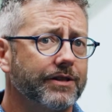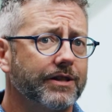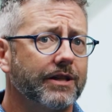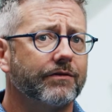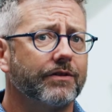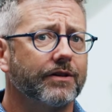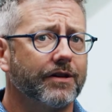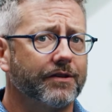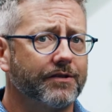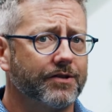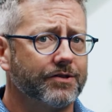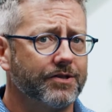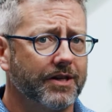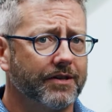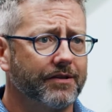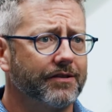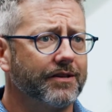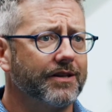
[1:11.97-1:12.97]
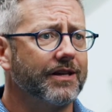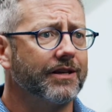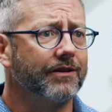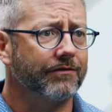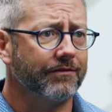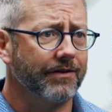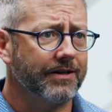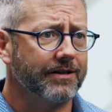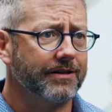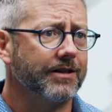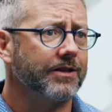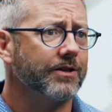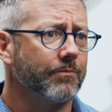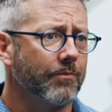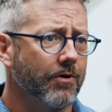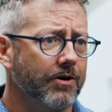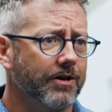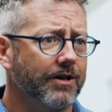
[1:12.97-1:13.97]
giving us a chance to innovate in
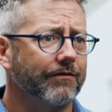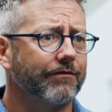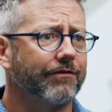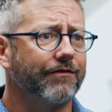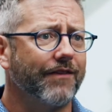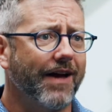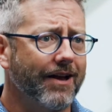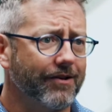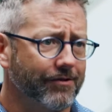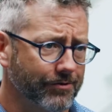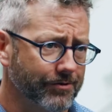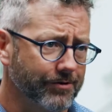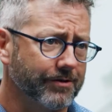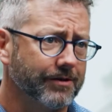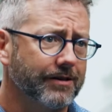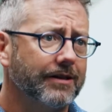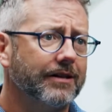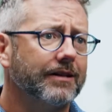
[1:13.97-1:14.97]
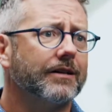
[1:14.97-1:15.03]
the market faster